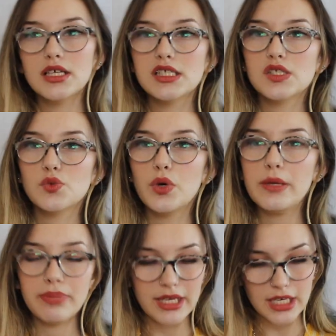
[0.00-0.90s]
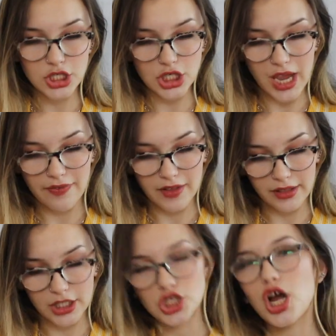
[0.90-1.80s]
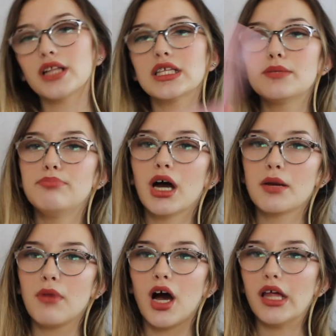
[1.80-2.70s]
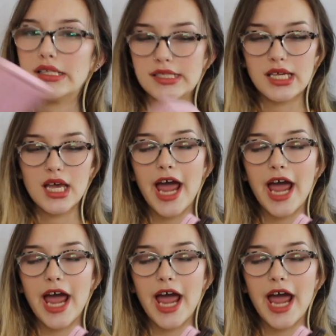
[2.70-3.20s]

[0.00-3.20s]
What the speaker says: Sweet Peach, and then the Chocolate Bonbons.